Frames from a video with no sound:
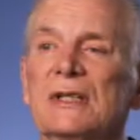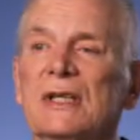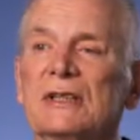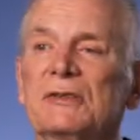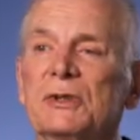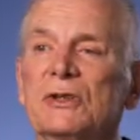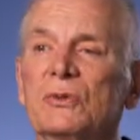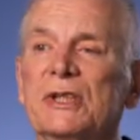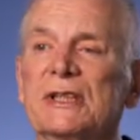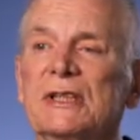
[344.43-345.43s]
I spent a
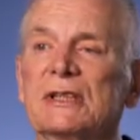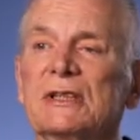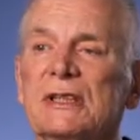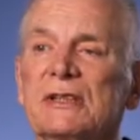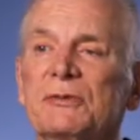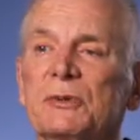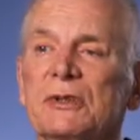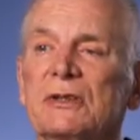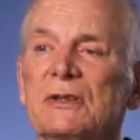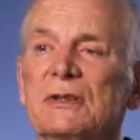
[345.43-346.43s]
week in the
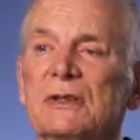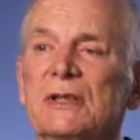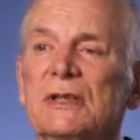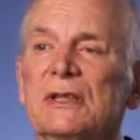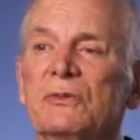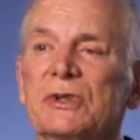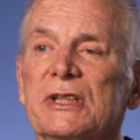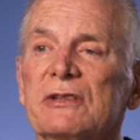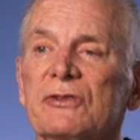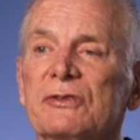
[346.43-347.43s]
hospital
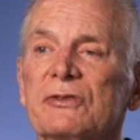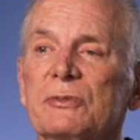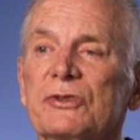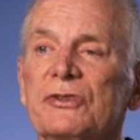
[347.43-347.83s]
recovering from the